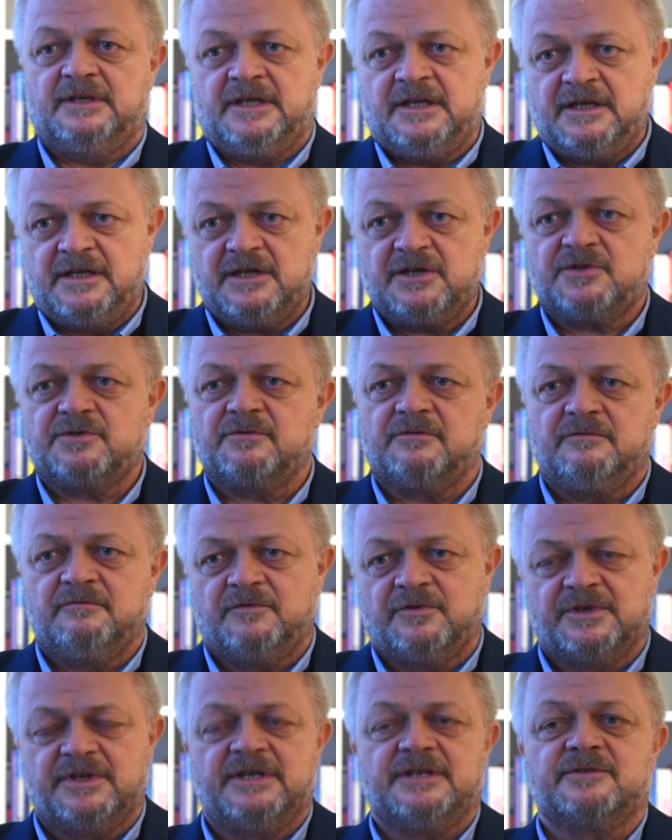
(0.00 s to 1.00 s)
Initial
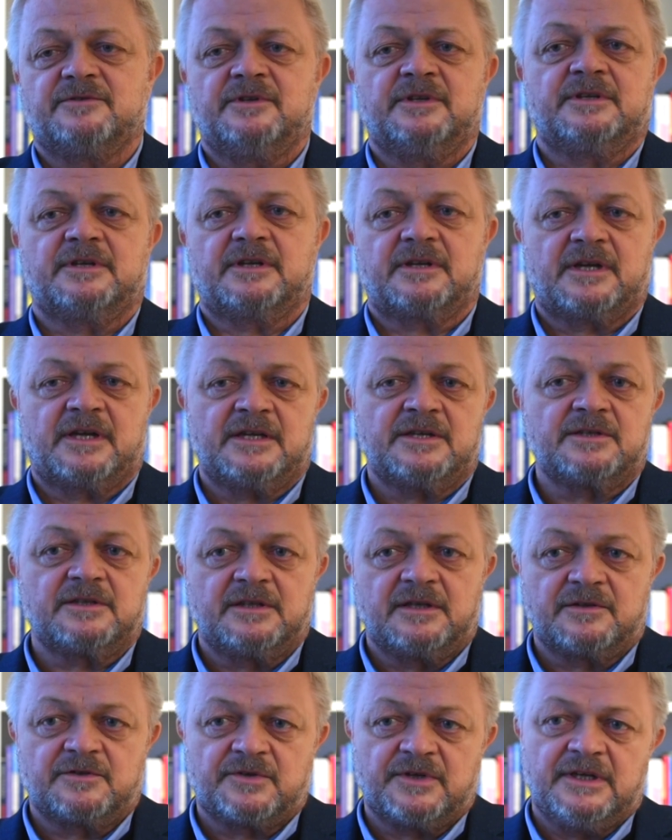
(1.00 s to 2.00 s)
vocational education
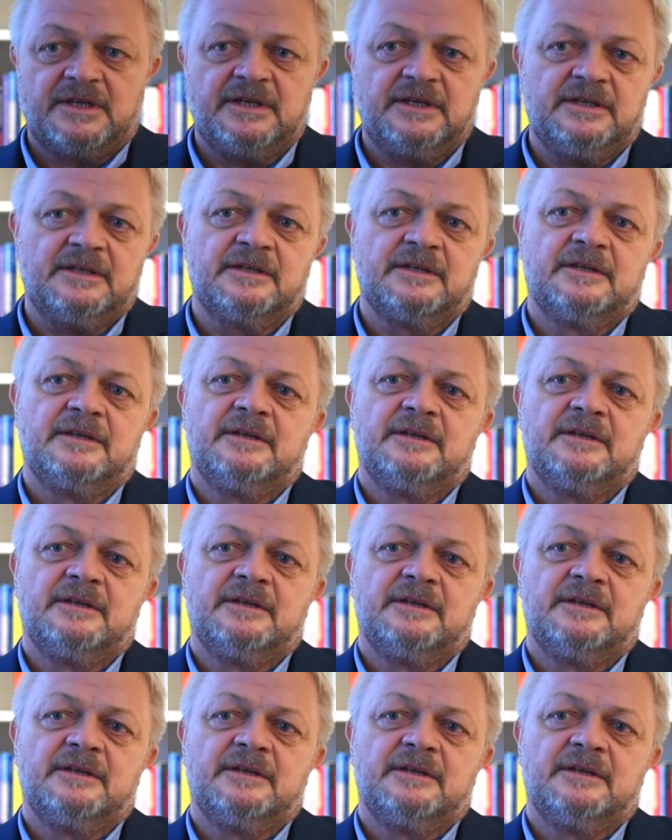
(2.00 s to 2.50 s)
and training